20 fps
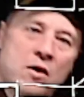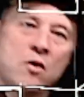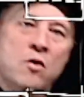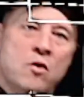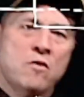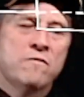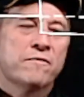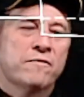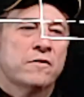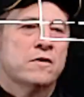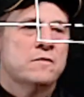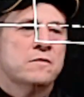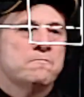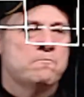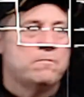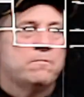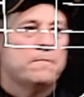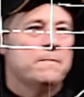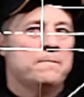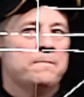over
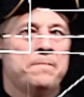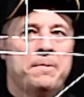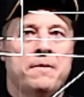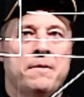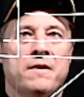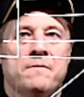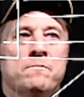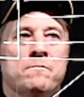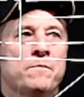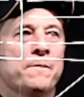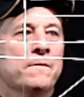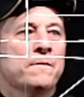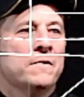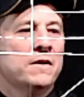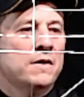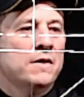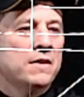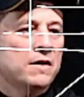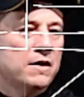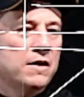
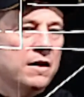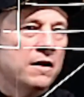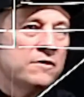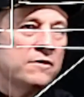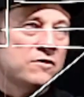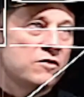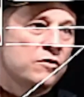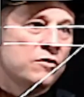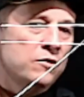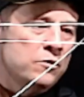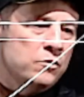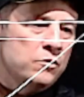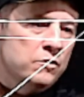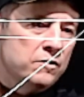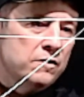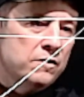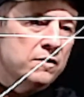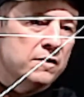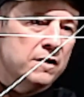onto